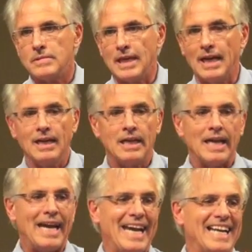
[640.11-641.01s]
Yeah?
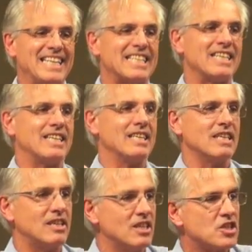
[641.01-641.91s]
And
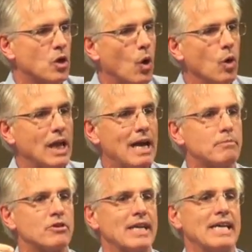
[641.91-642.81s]
this whole
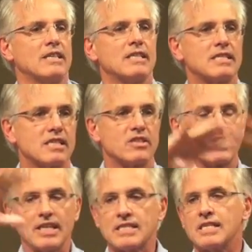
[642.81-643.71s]
apparatus, the
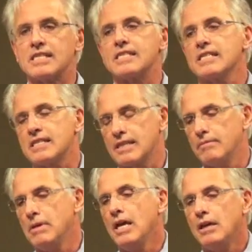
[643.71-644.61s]
stress
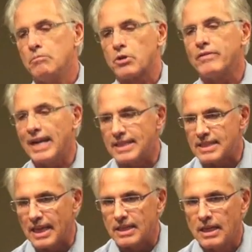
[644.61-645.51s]
system,
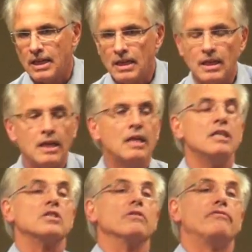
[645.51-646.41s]
provides that.
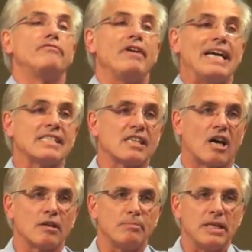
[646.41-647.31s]
So fast
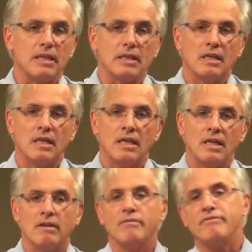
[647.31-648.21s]
heartbeat,
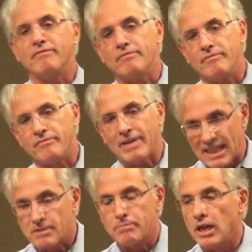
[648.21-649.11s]

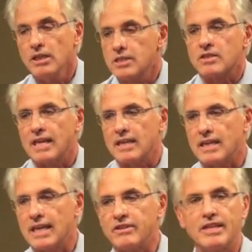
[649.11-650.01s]
fast pulse so that
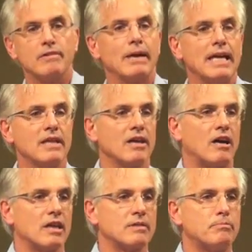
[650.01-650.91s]
they can run away. The
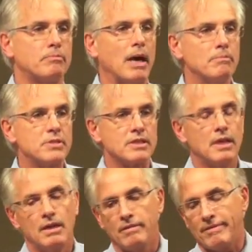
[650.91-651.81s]
heart pumps
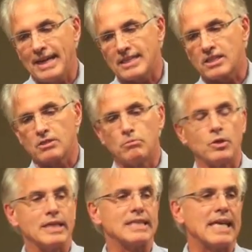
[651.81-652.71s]
faster,
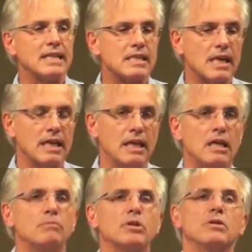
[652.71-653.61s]
more intensely,
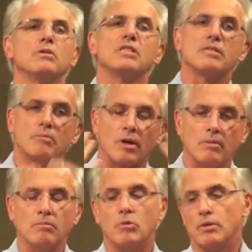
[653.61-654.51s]
produces
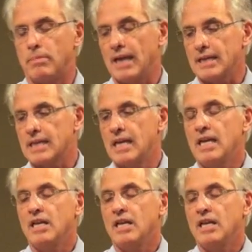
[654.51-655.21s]
more blood.